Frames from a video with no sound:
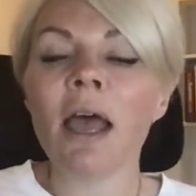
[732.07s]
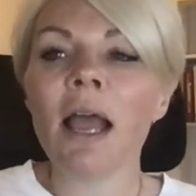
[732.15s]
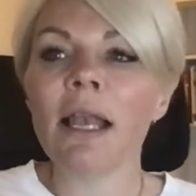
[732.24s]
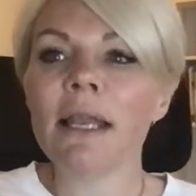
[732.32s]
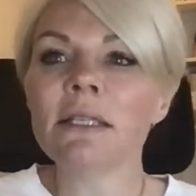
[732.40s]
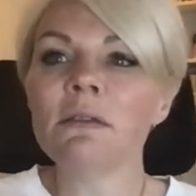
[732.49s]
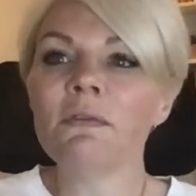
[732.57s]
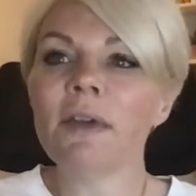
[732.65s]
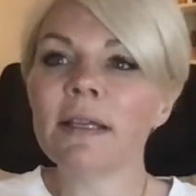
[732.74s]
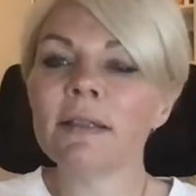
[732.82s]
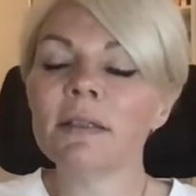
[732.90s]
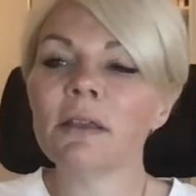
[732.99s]

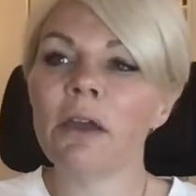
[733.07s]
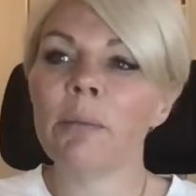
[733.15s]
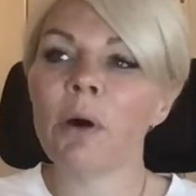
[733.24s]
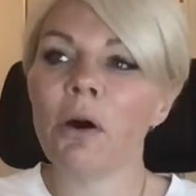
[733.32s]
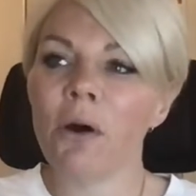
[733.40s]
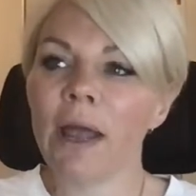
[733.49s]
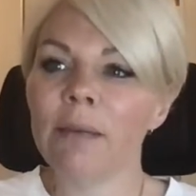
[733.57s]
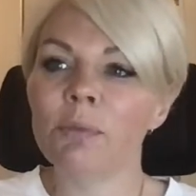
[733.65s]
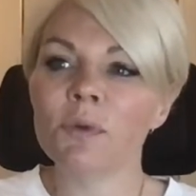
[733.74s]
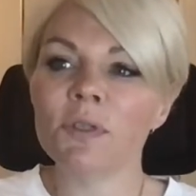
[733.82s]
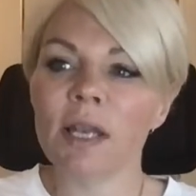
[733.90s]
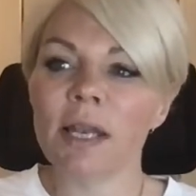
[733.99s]
LendInvest are able
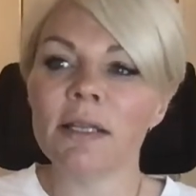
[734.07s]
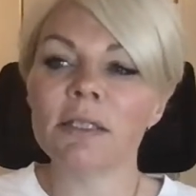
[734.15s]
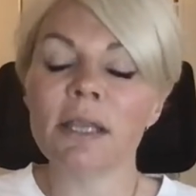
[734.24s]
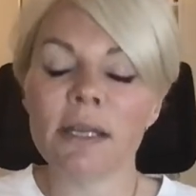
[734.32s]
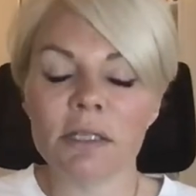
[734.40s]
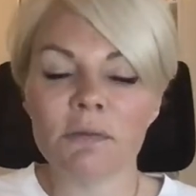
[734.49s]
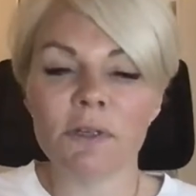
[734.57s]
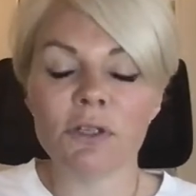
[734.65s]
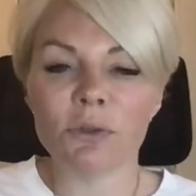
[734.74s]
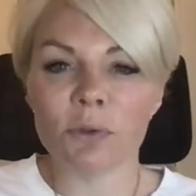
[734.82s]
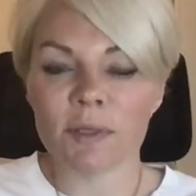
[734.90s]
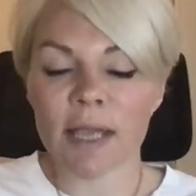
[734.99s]
to lend to
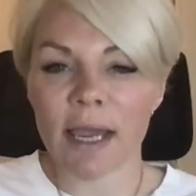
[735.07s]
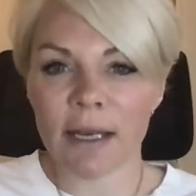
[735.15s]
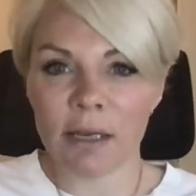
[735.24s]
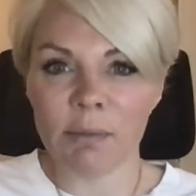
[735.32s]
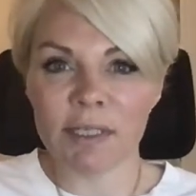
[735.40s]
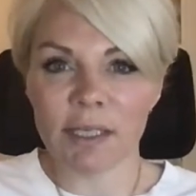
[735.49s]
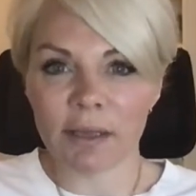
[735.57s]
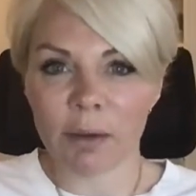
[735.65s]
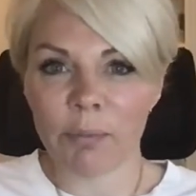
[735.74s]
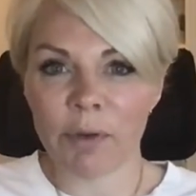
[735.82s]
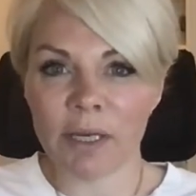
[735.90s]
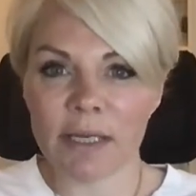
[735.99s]
individuals and limited
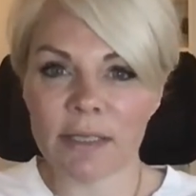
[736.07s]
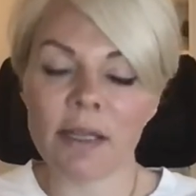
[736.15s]
companies.